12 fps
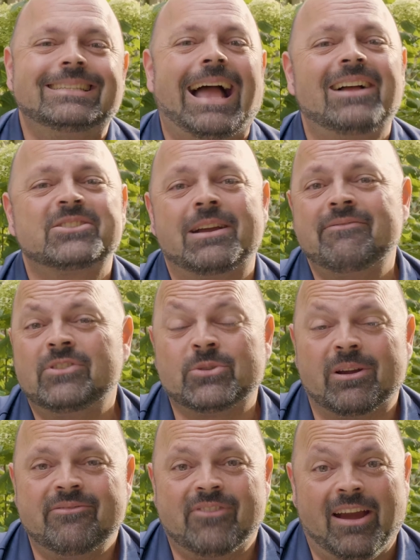So how's our
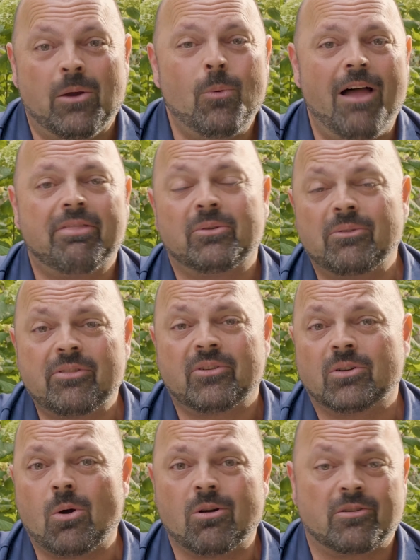inventory faring? Well, through the
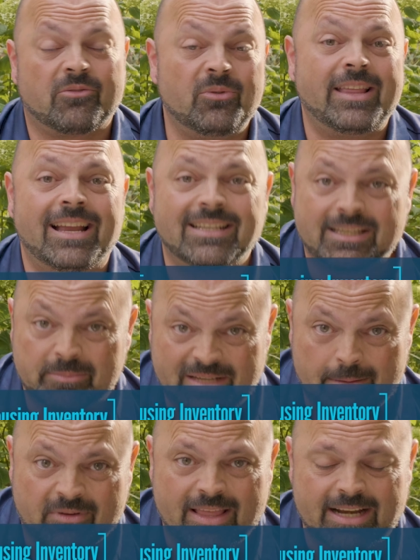third quarter, through the end of
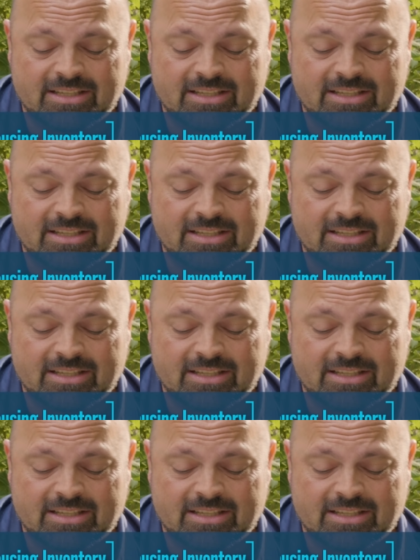September, that